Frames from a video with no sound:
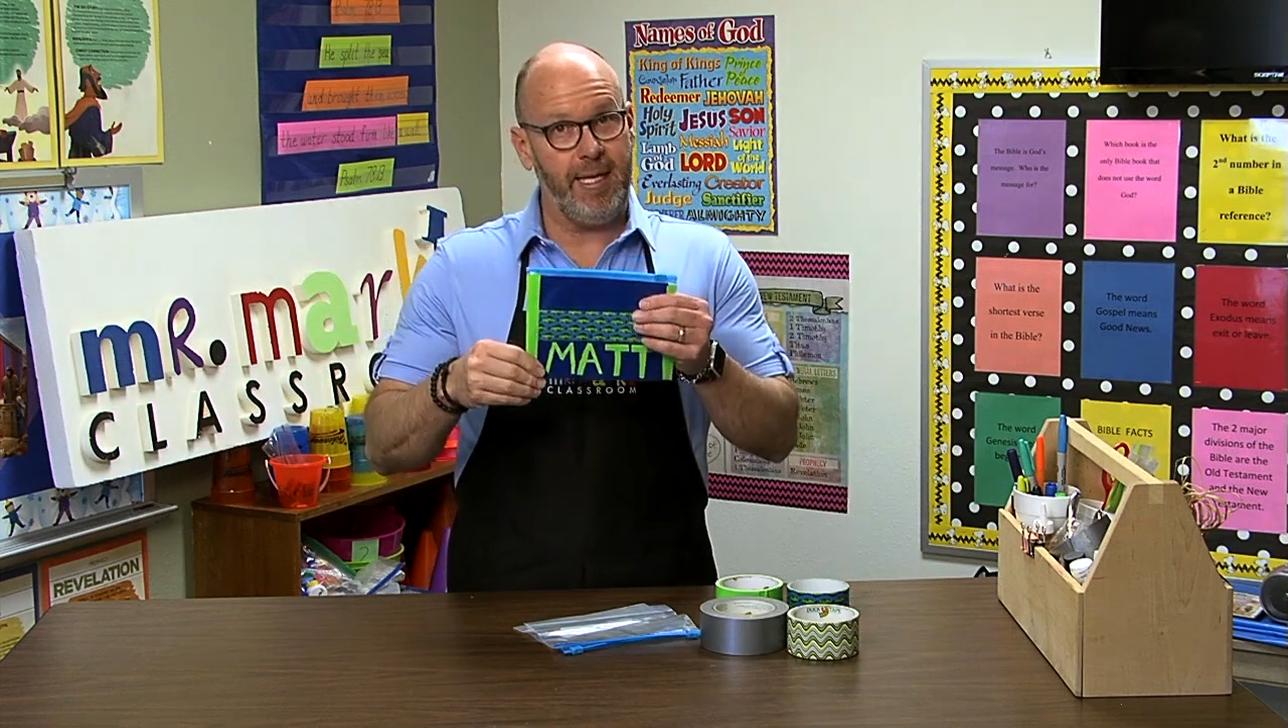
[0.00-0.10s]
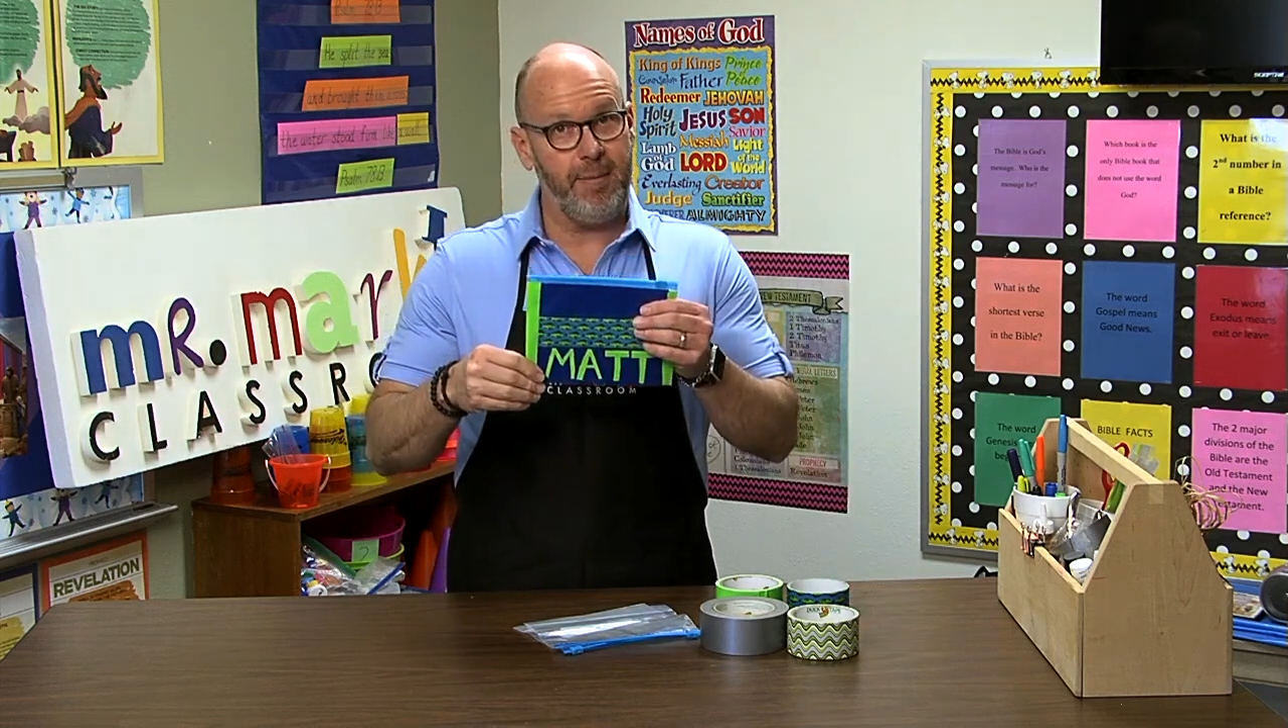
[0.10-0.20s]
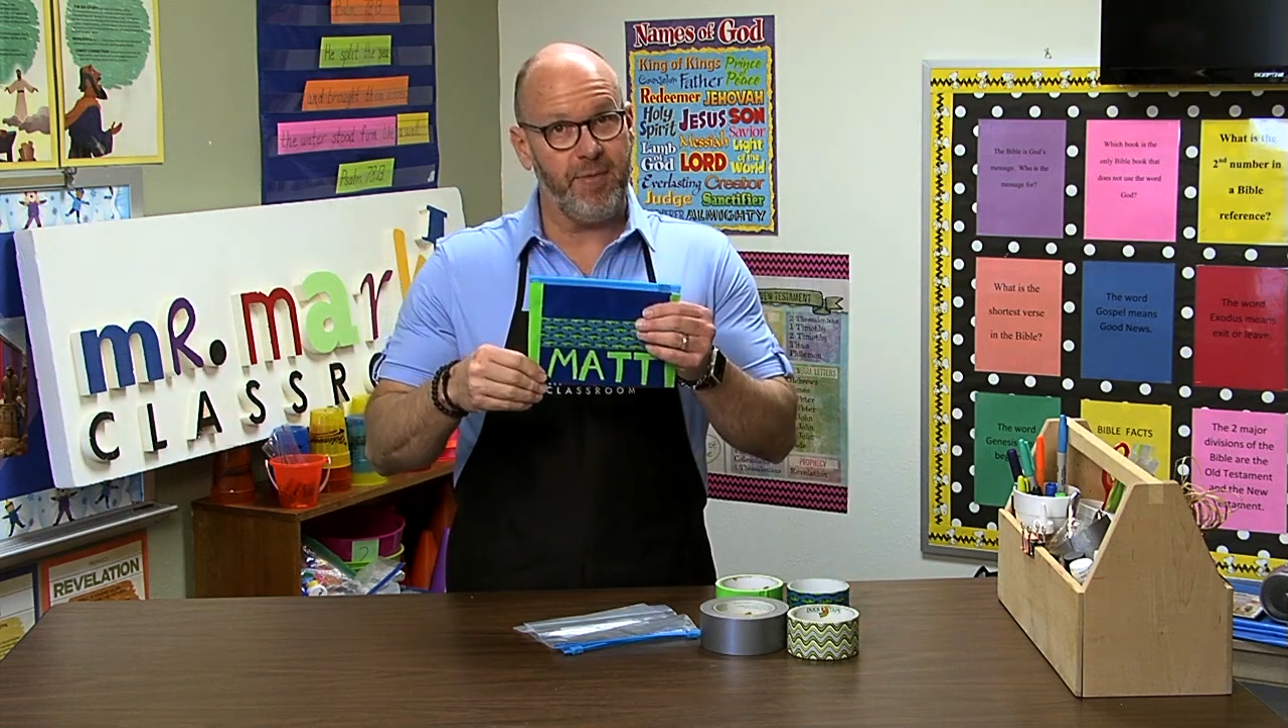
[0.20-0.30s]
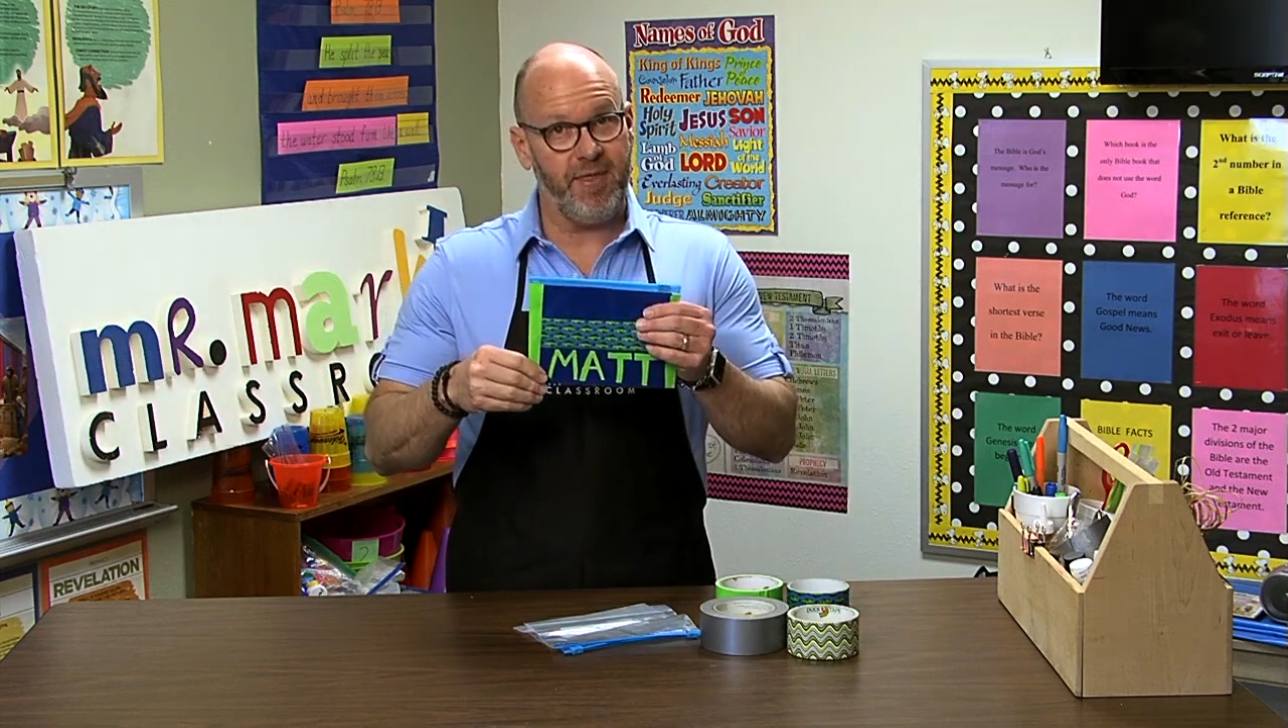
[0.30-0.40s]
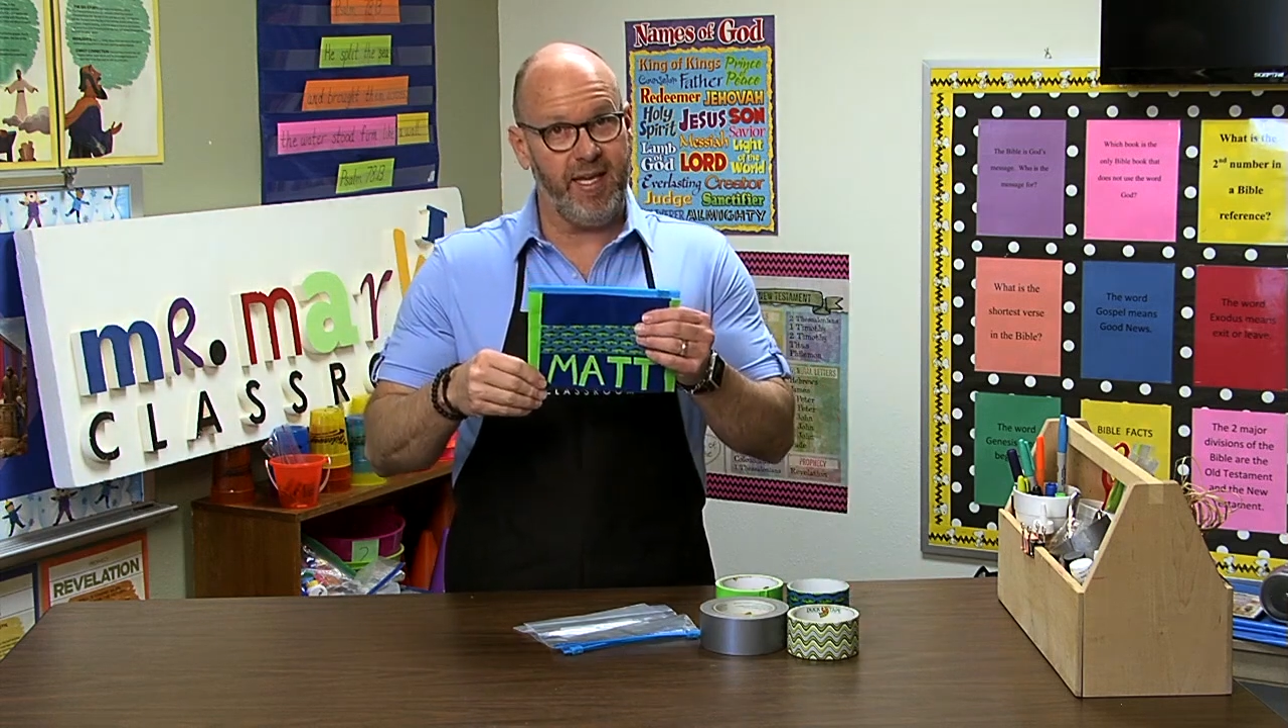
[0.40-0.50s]

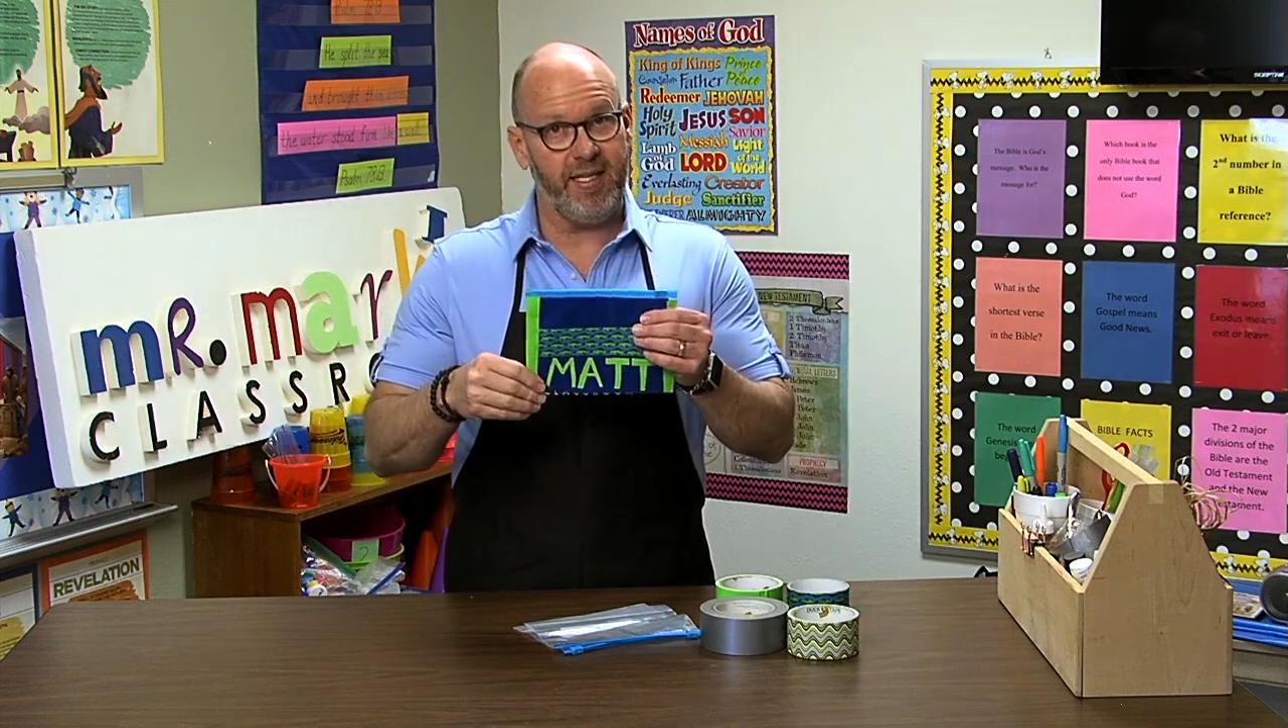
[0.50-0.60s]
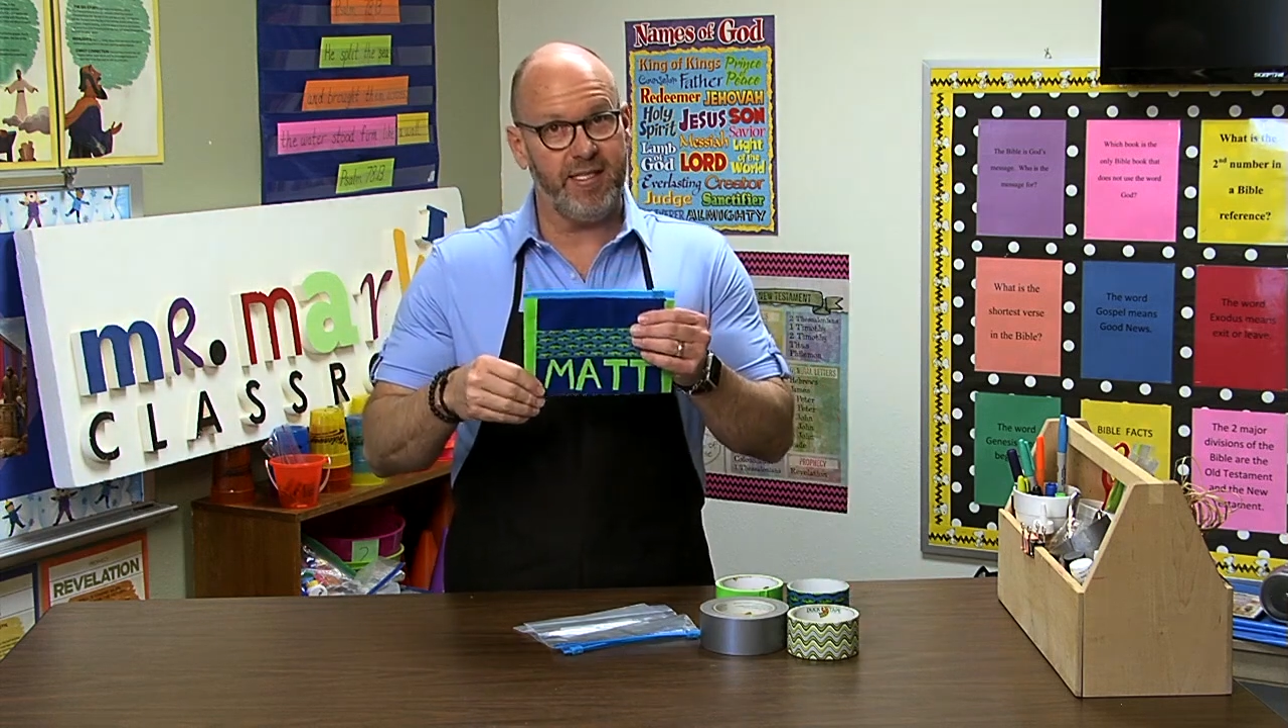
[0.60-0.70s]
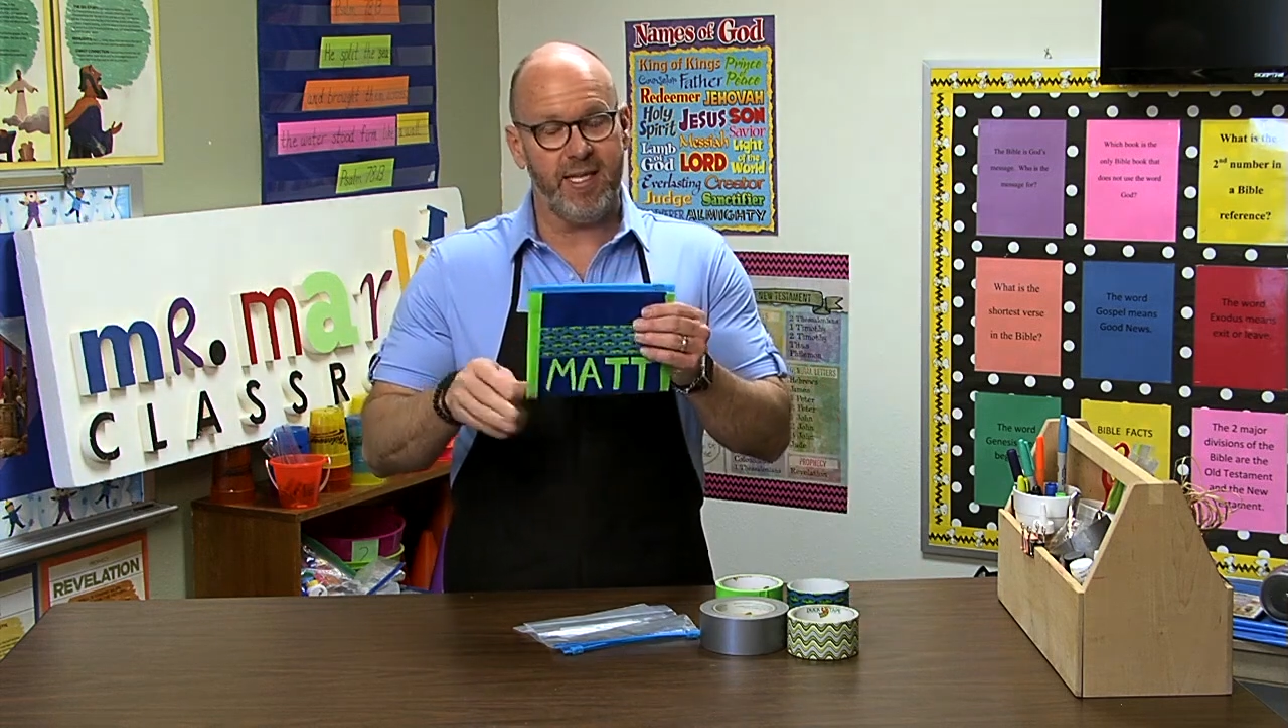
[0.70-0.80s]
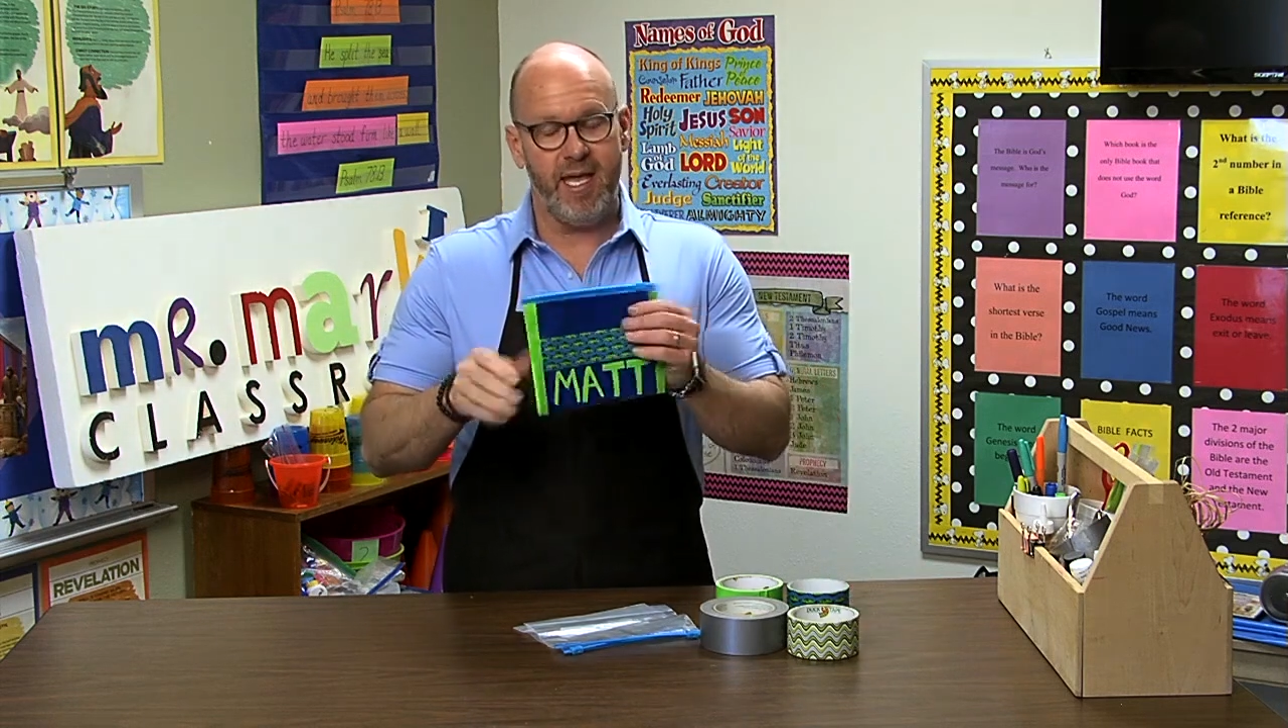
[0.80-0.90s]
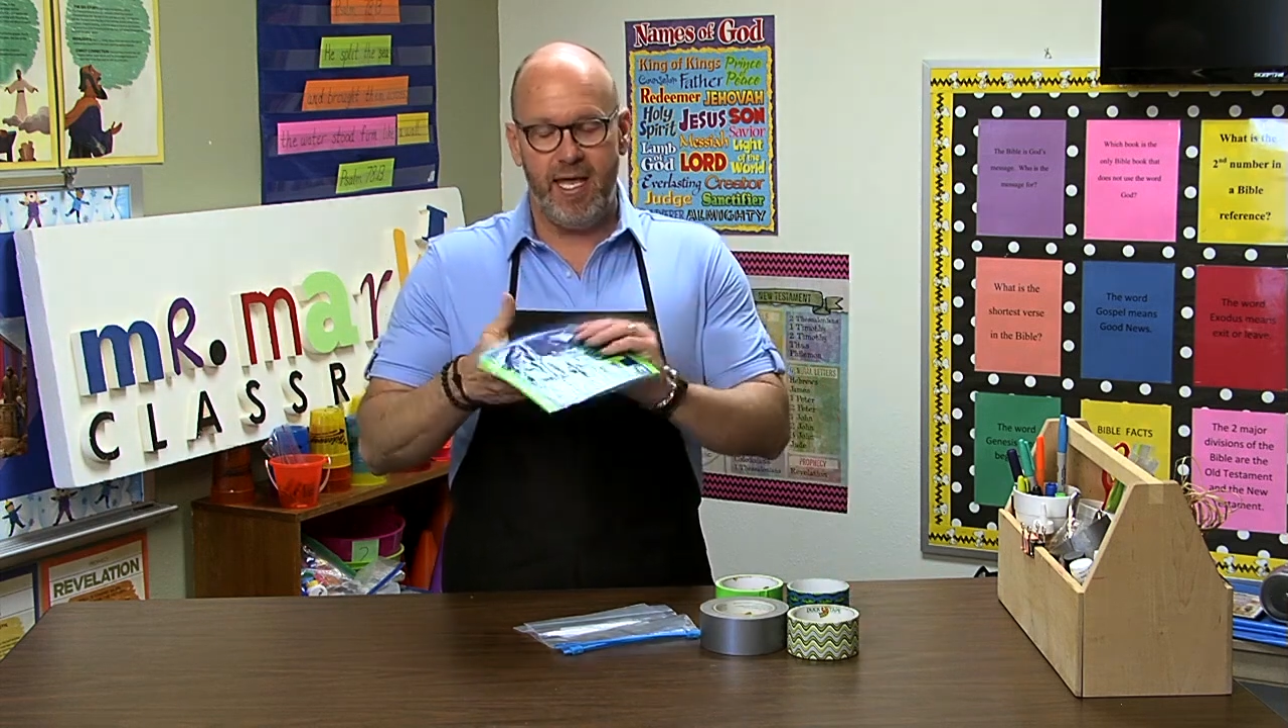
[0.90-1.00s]
keep things